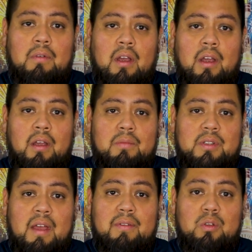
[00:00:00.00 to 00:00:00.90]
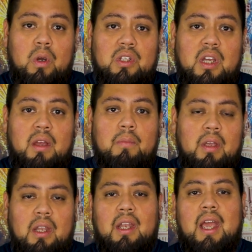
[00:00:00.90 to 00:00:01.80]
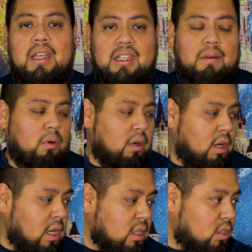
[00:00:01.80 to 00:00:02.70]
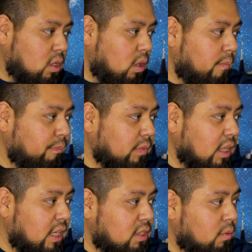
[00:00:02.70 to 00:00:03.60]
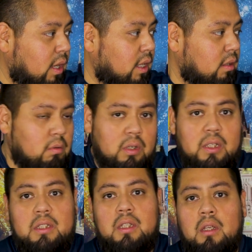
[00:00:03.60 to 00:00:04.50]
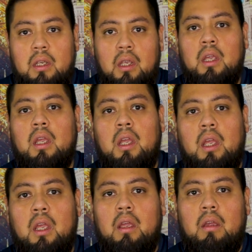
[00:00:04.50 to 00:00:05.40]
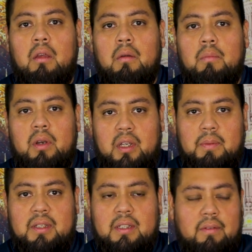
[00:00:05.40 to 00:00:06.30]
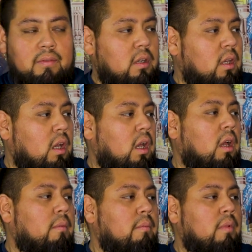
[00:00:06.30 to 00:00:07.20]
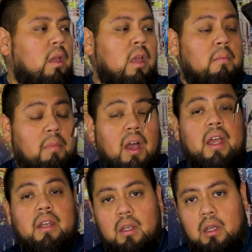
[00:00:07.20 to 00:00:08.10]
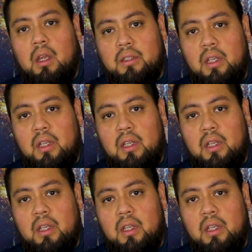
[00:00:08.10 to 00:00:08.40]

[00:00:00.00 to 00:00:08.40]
um, Savi's Workshop lightsaber. So this one was pretty expensive, um, but I'll